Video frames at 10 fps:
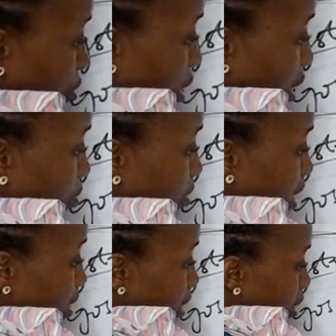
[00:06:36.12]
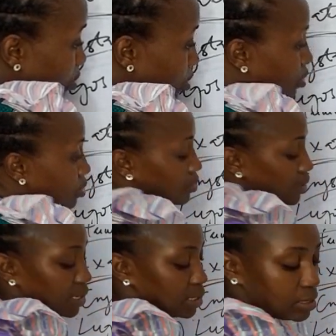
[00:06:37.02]
You can use ethanol or
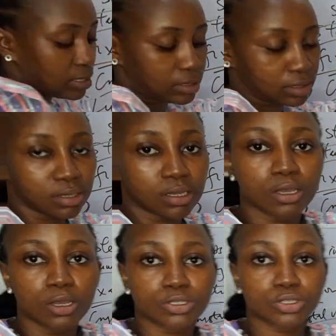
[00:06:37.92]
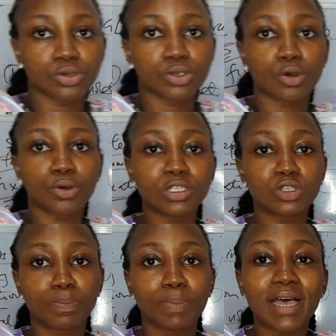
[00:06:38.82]
anything. So you're going to
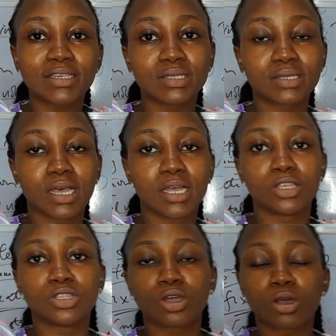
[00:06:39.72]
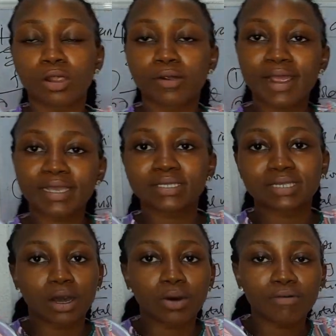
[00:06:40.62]
pass the
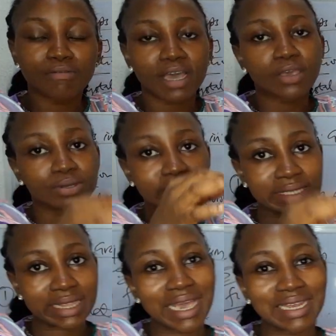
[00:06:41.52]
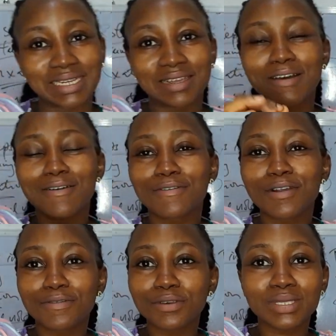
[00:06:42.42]
decolorizer over your slide for a
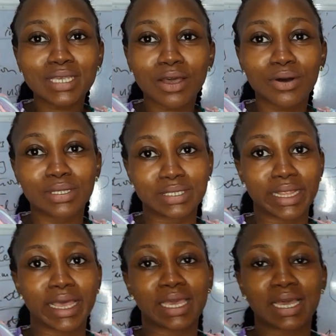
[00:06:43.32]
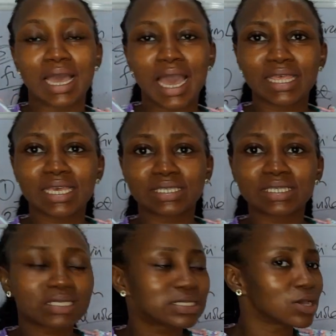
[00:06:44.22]
few seconds, like I think it's
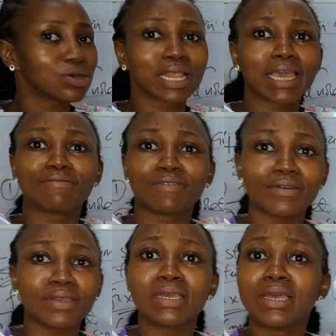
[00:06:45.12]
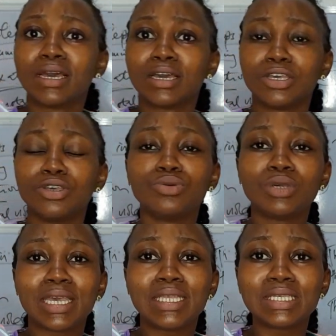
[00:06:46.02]
60 seconds, like
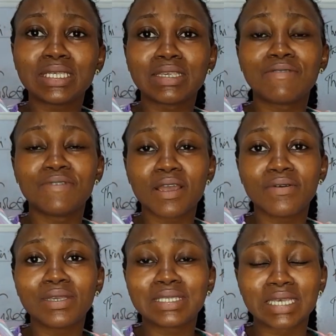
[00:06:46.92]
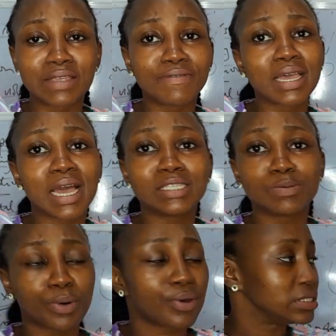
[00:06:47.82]
this is a very significant
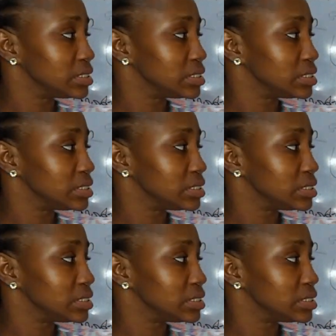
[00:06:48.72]
point